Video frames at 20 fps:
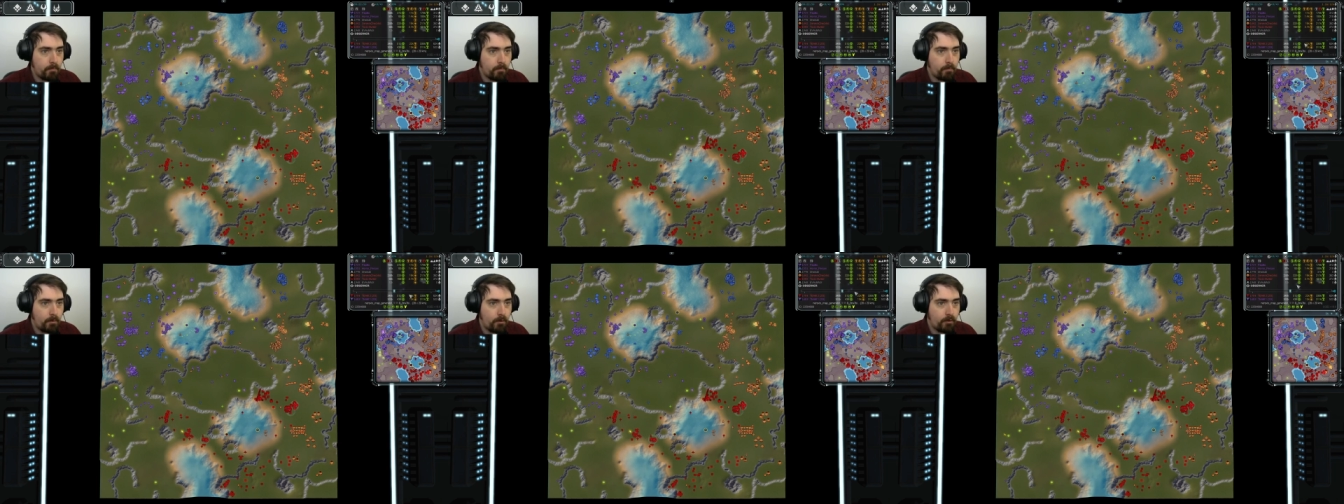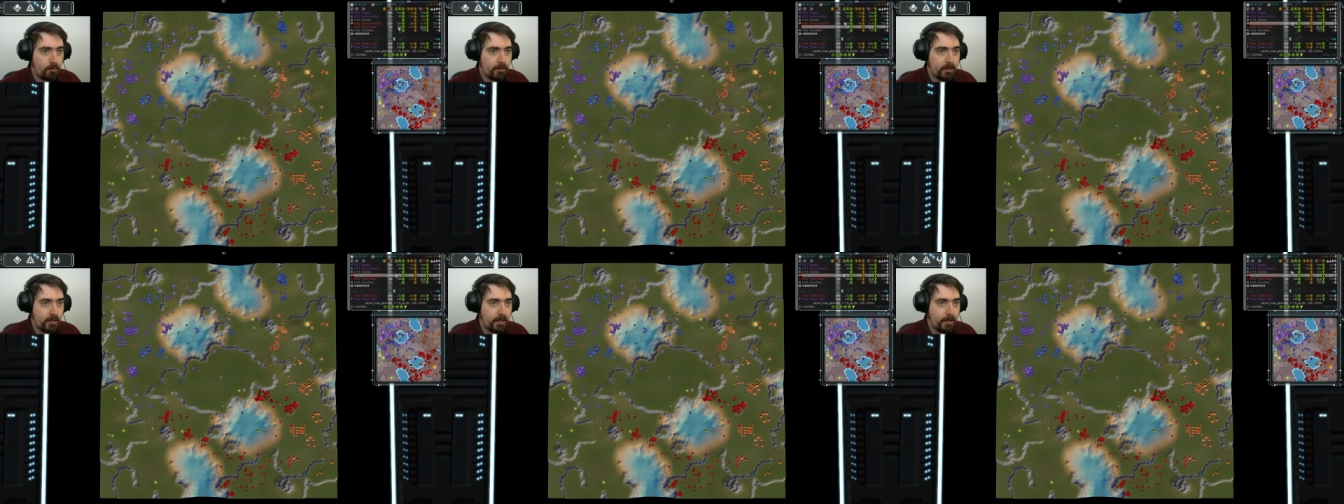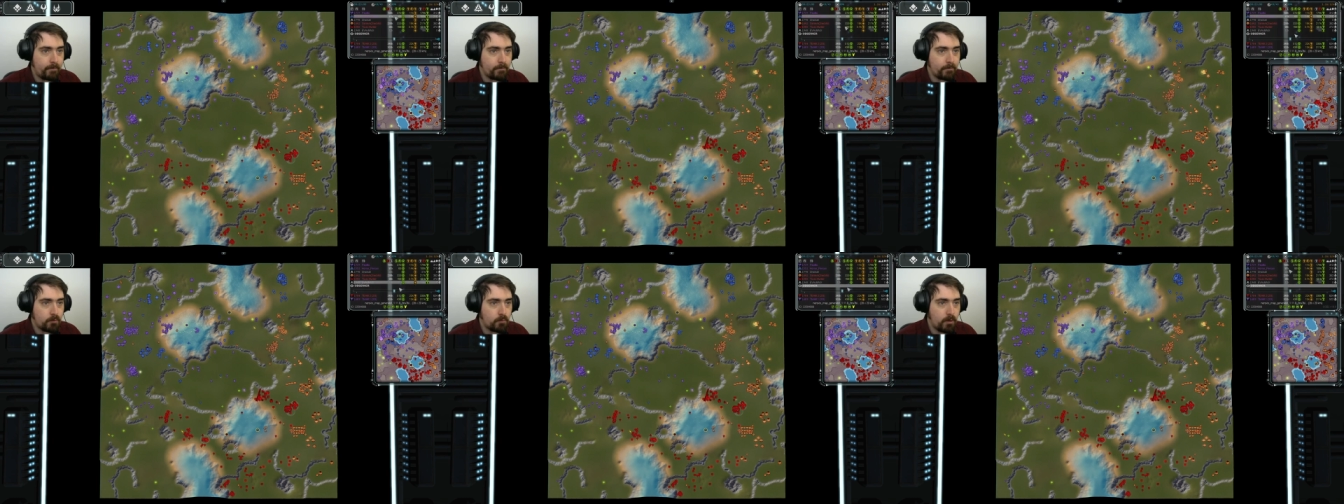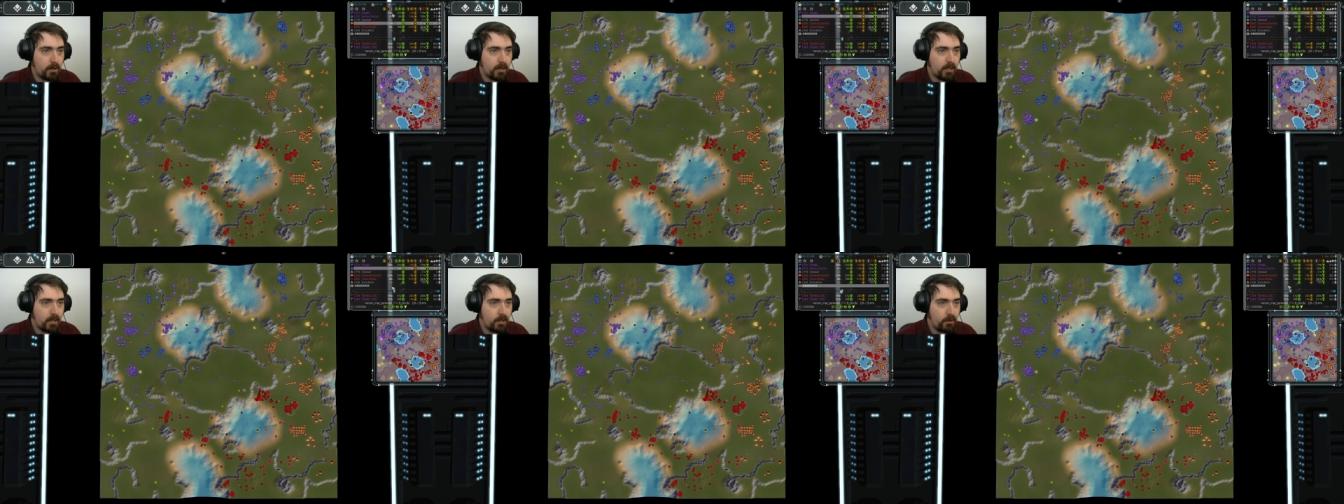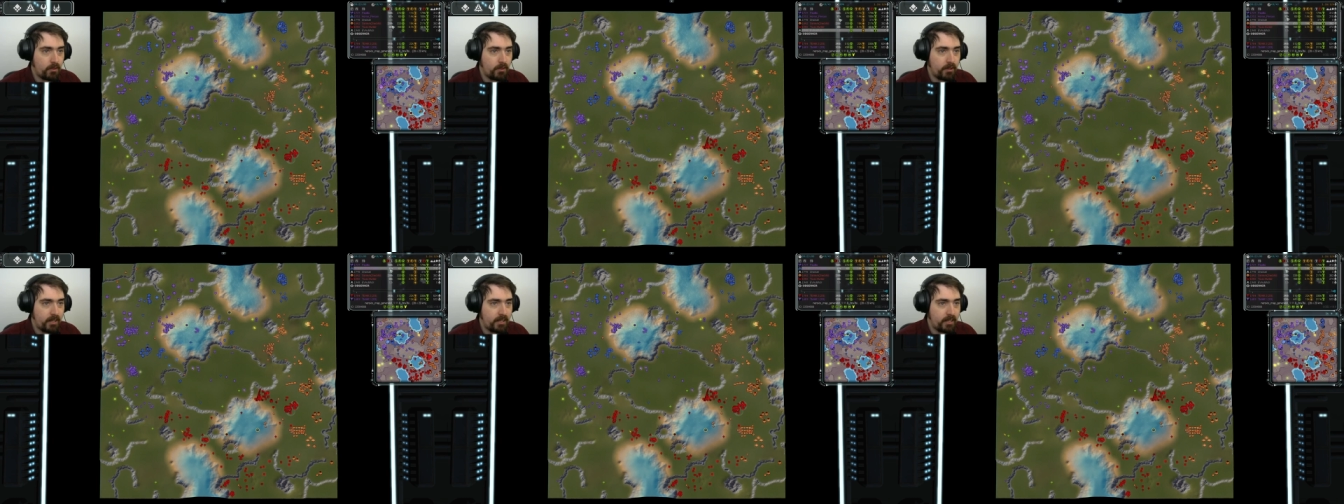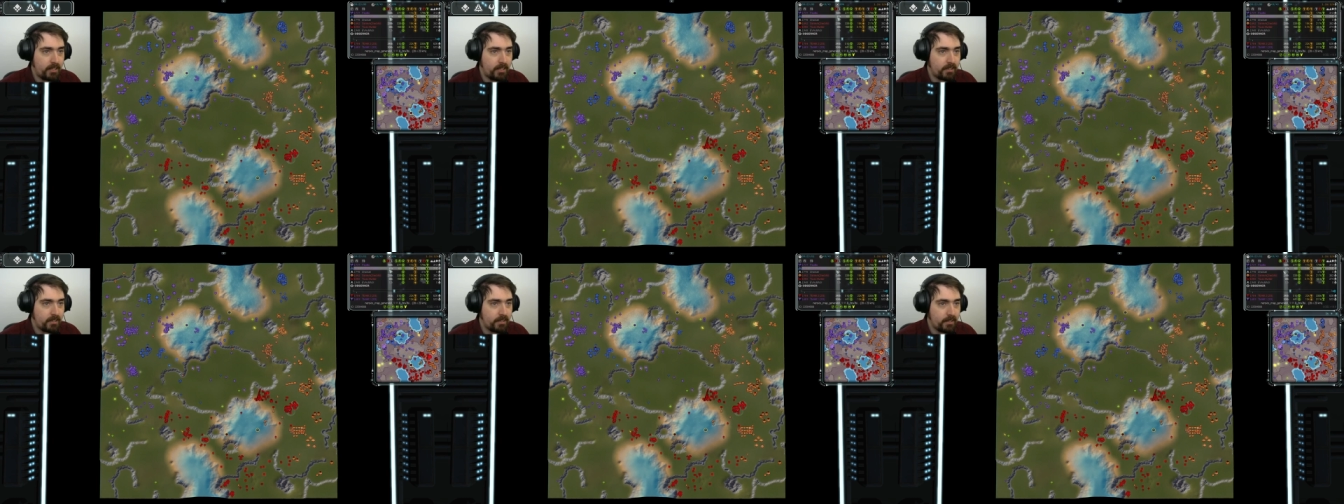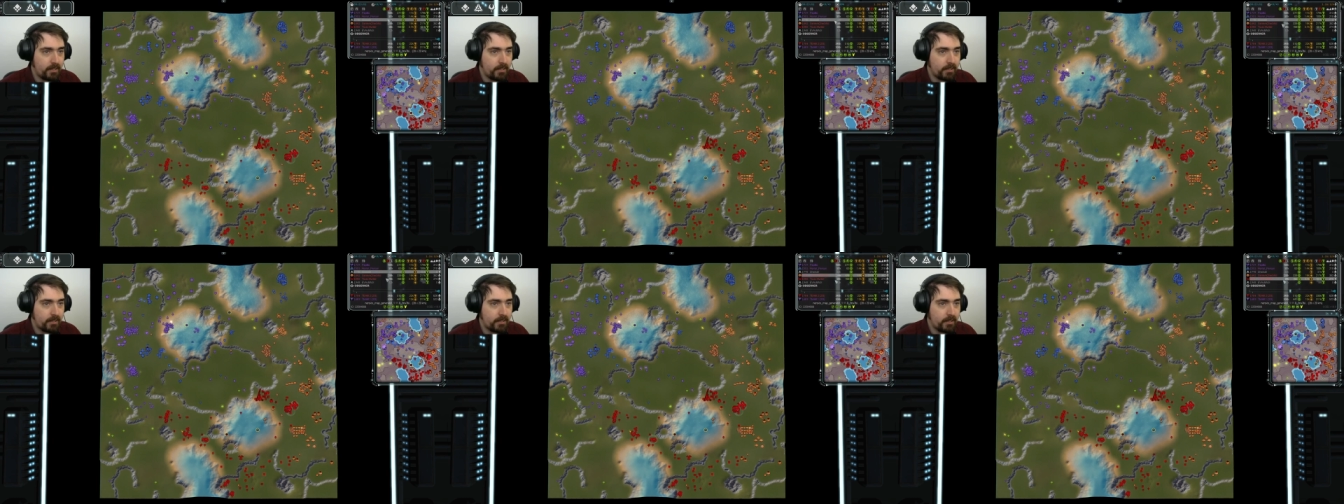Both teams working on their
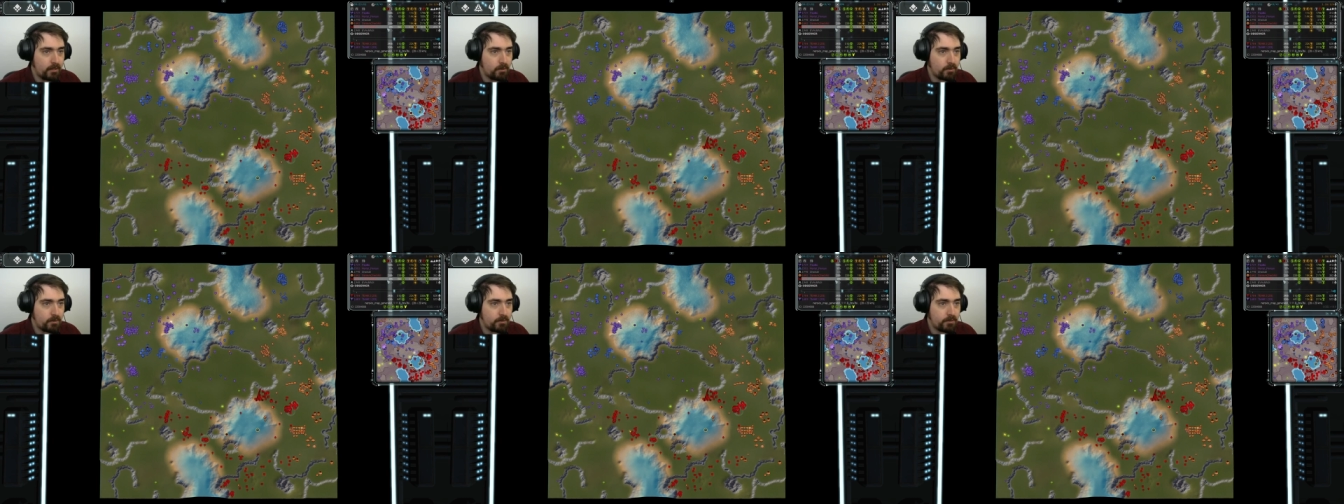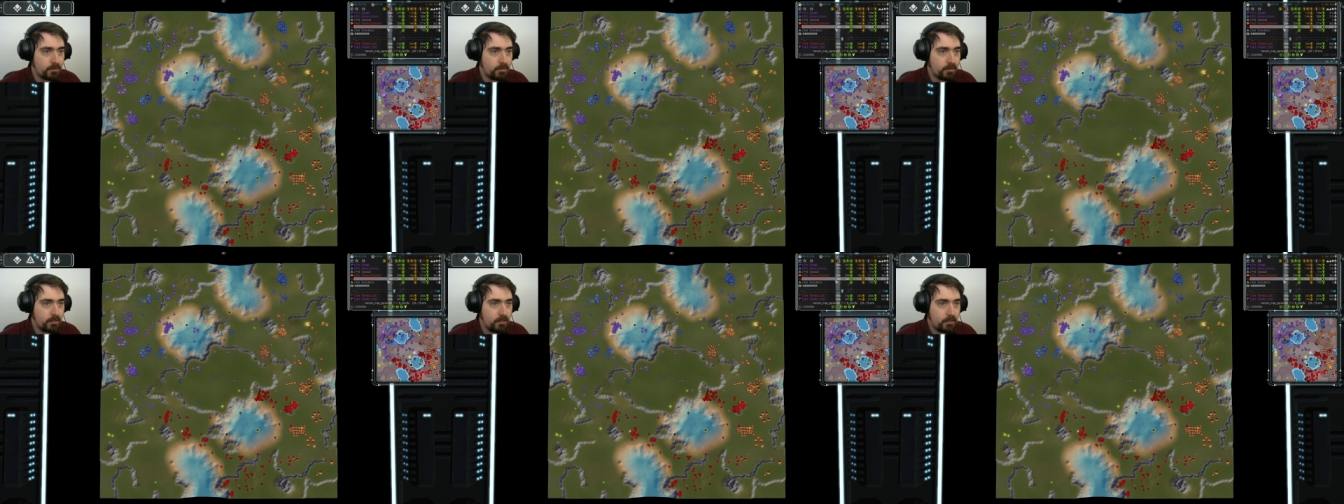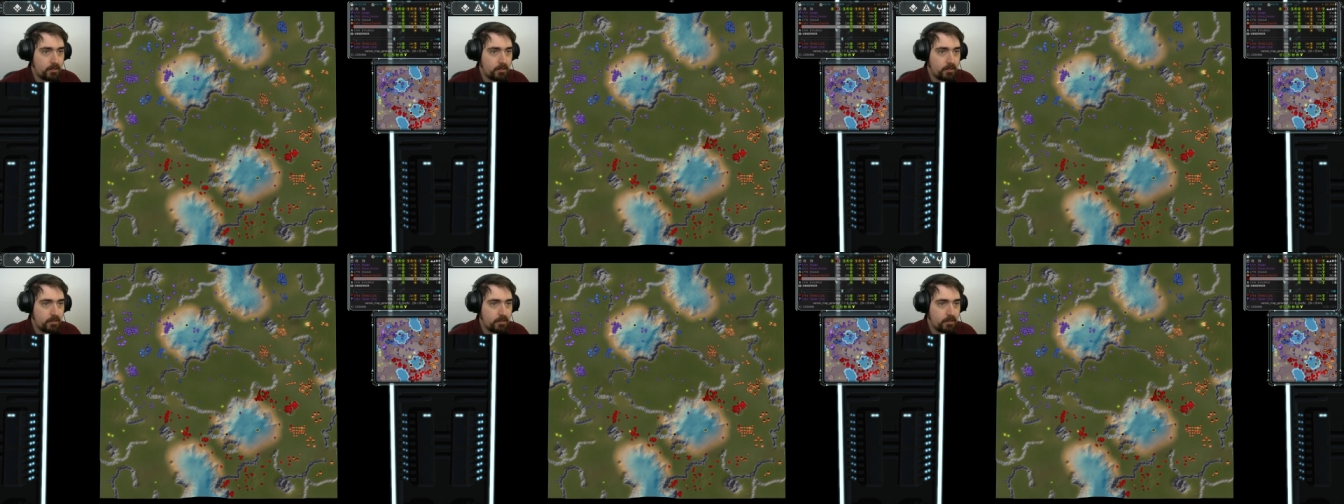Ecos.